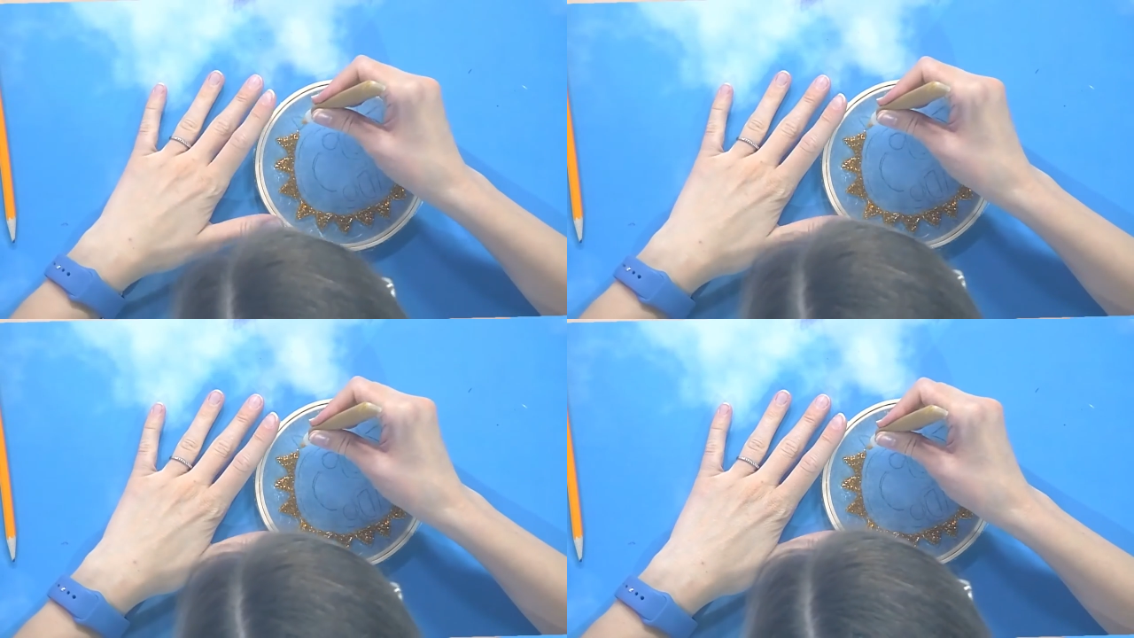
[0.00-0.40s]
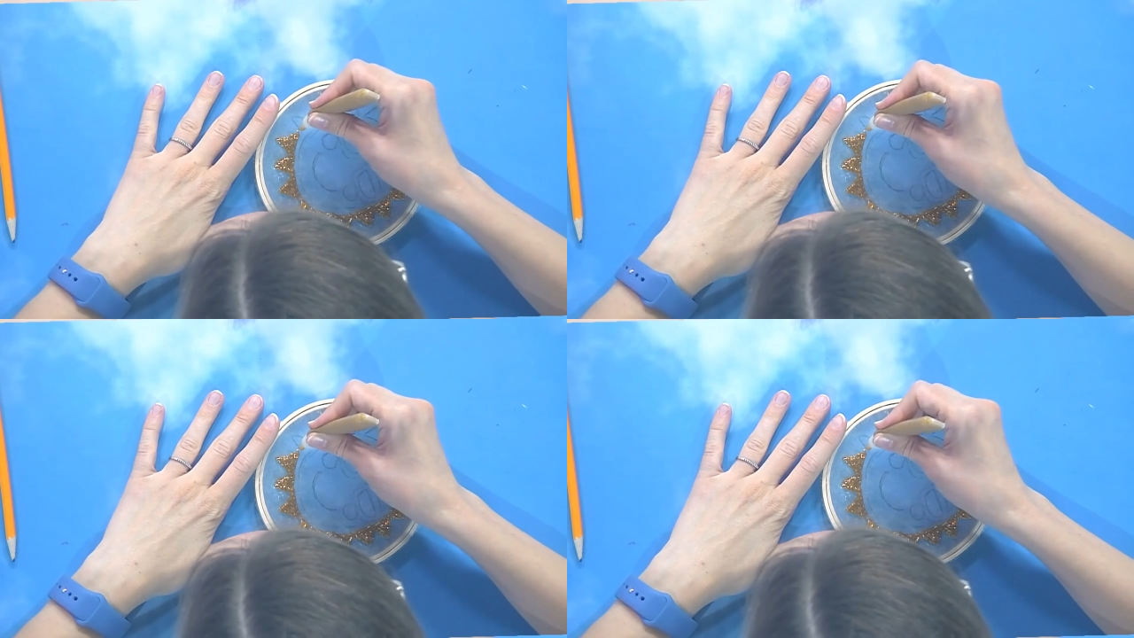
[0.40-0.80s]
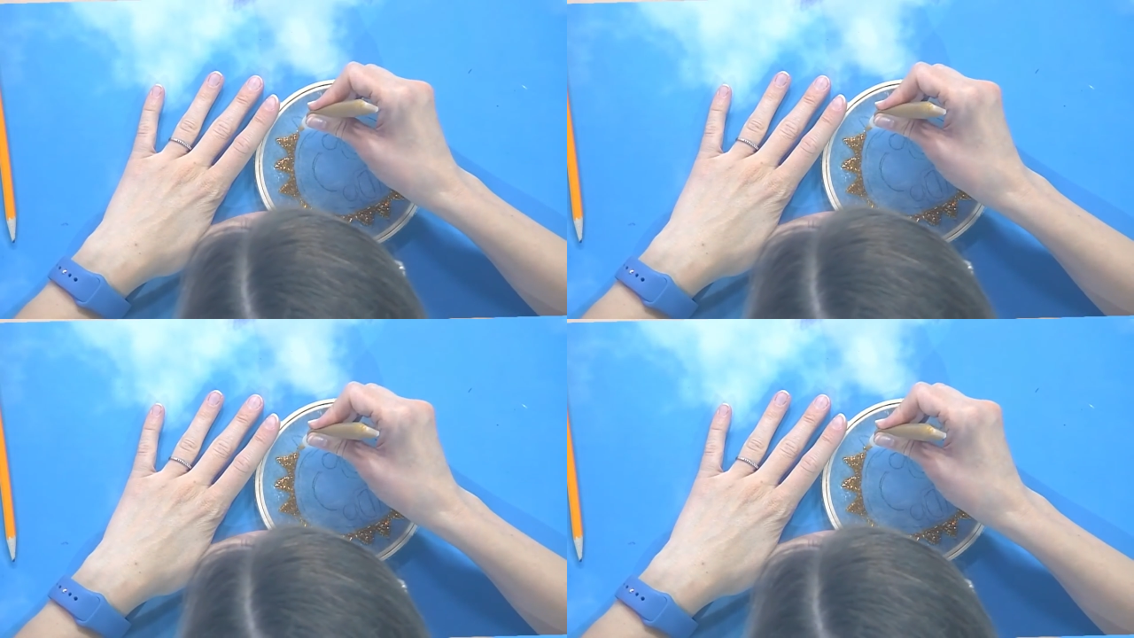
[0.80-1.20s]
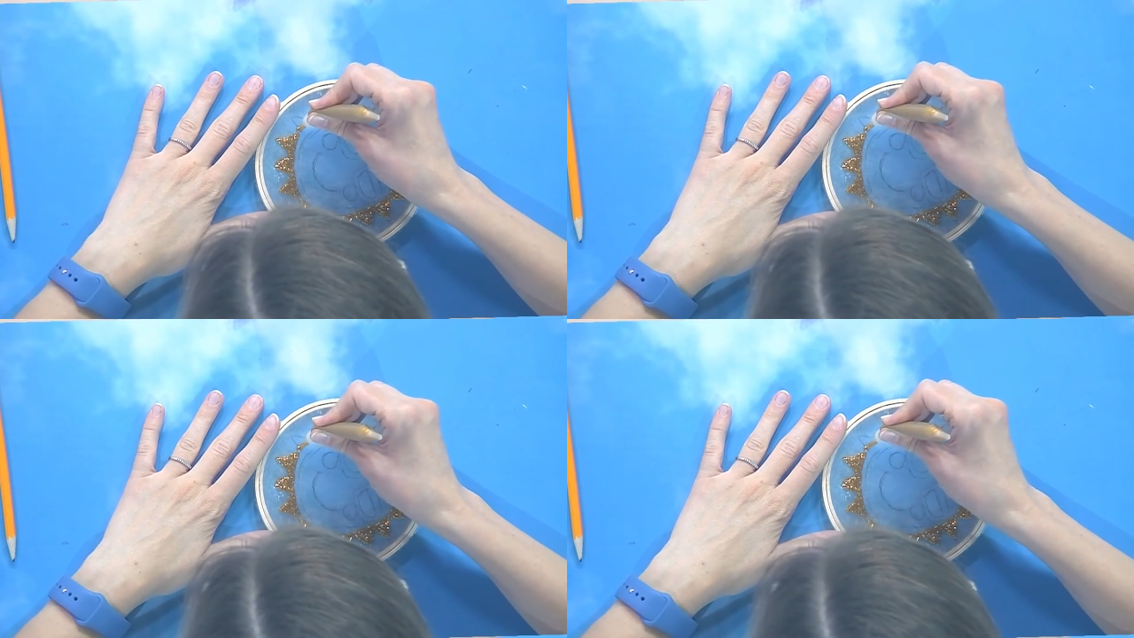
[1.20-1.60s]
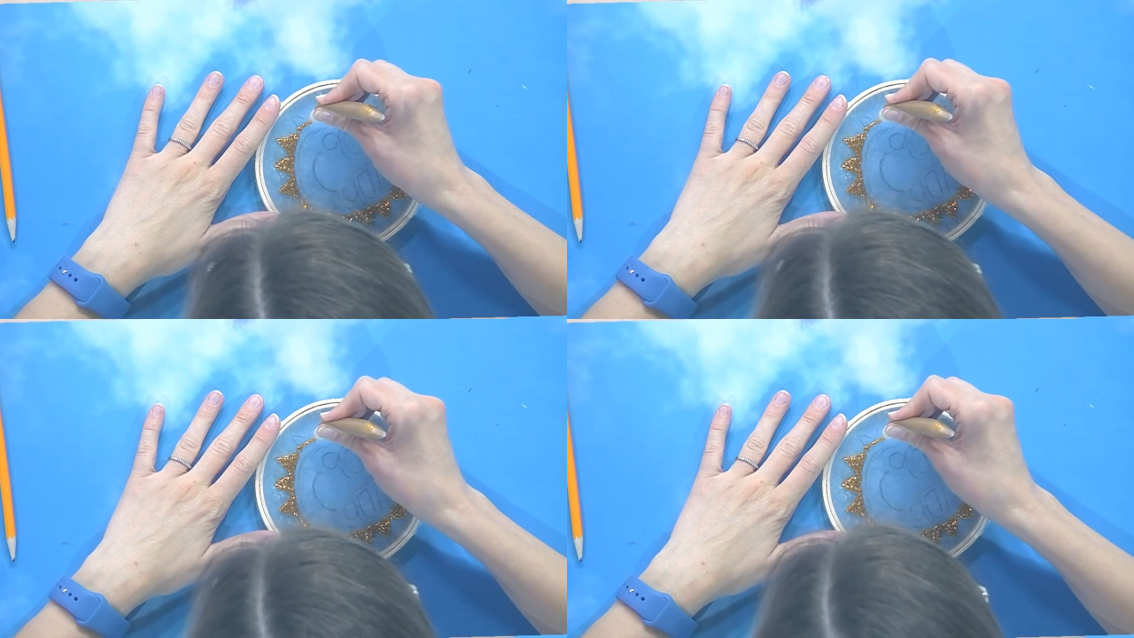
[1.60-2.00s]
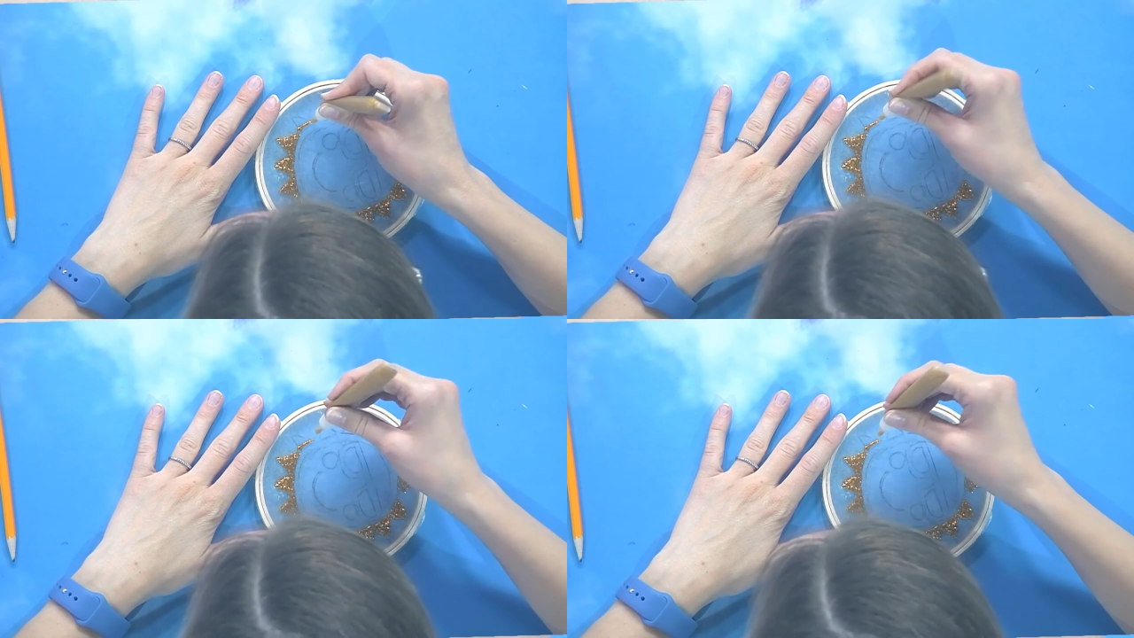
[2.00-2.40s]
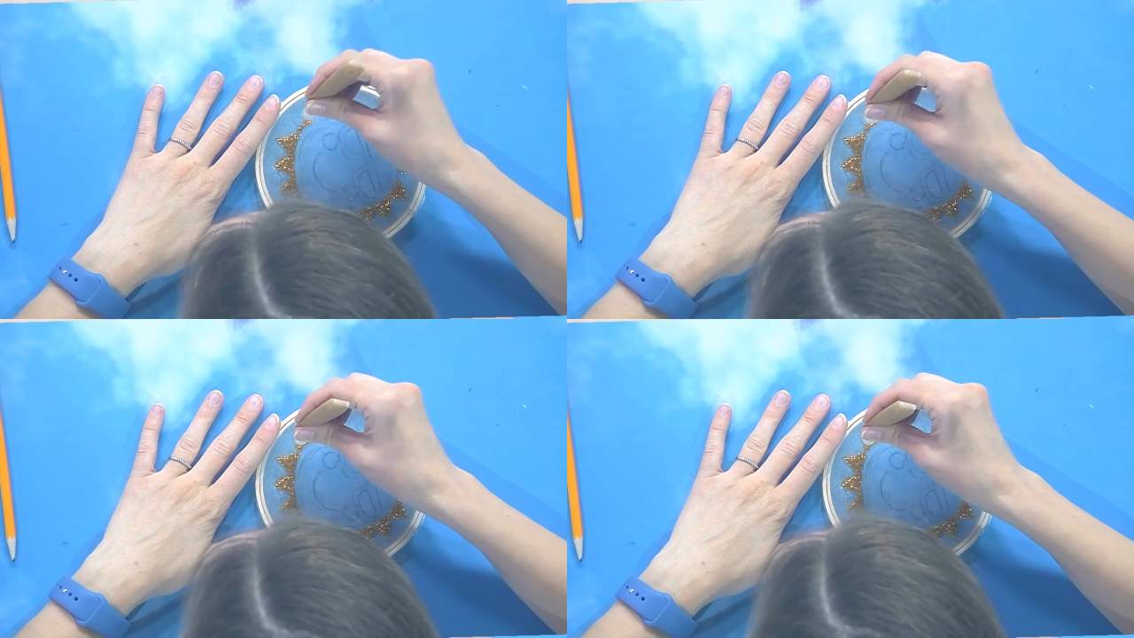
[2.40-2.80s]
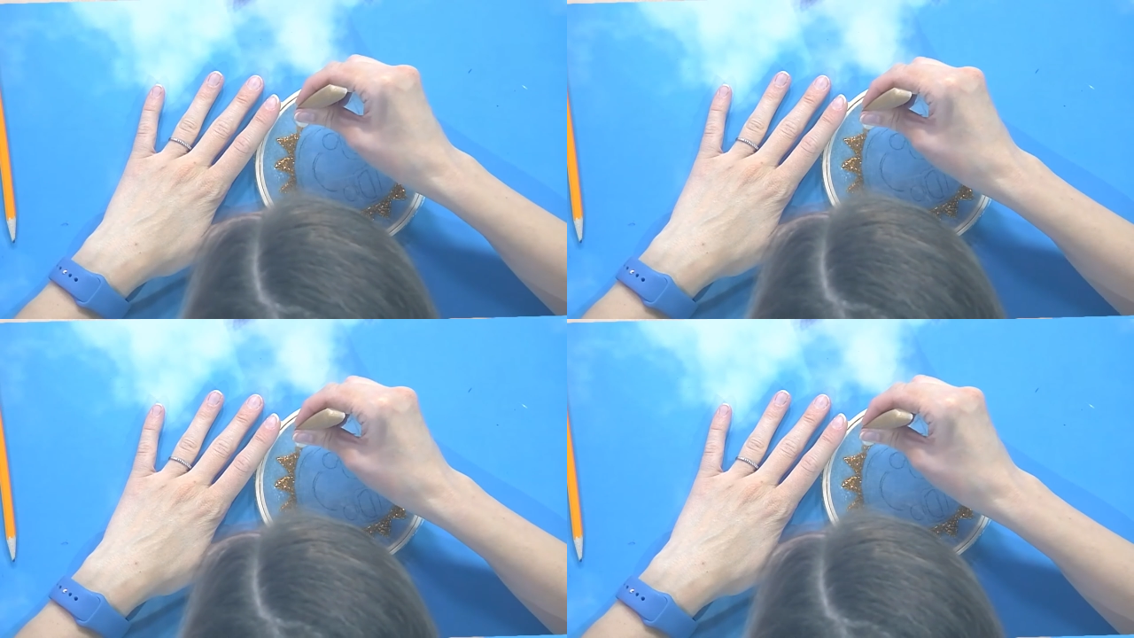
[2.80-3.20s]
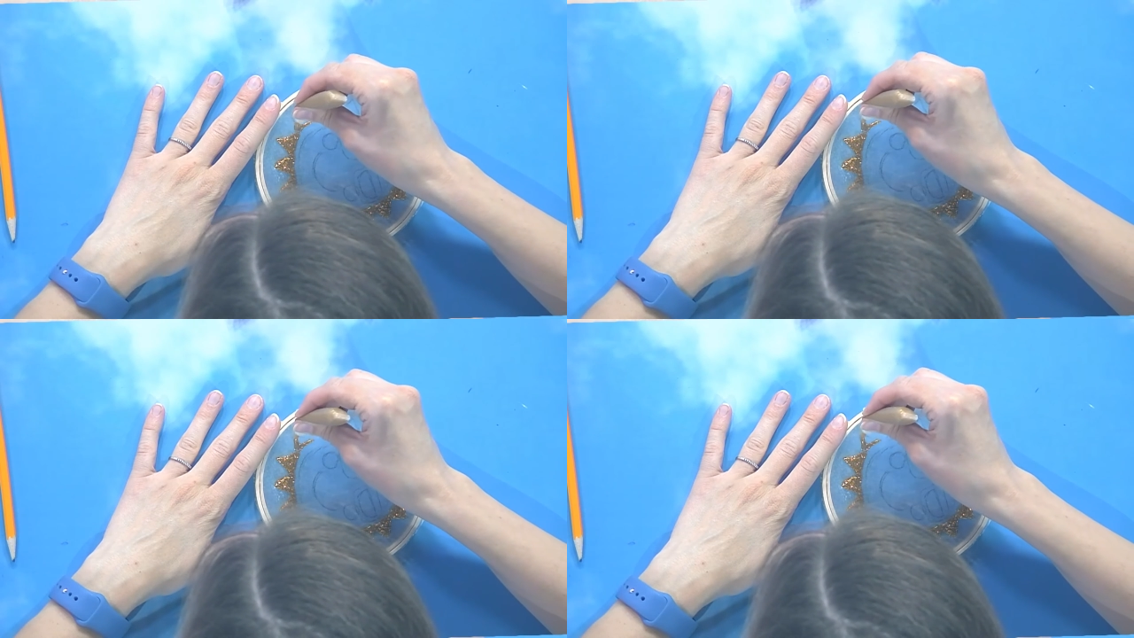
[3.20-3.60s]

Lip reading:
(no speaker visible)